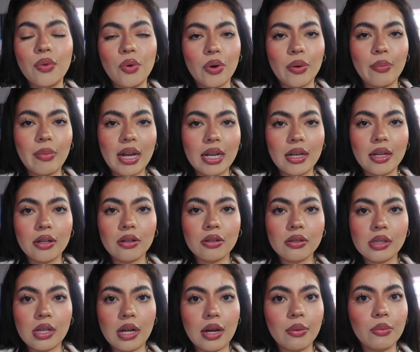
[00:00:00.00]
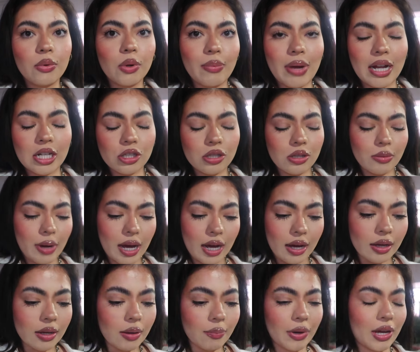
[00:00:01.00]
for my nails that will match the
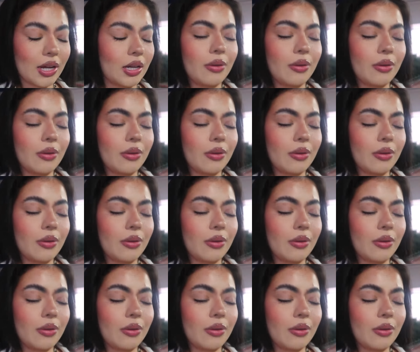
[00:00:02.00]
bag. But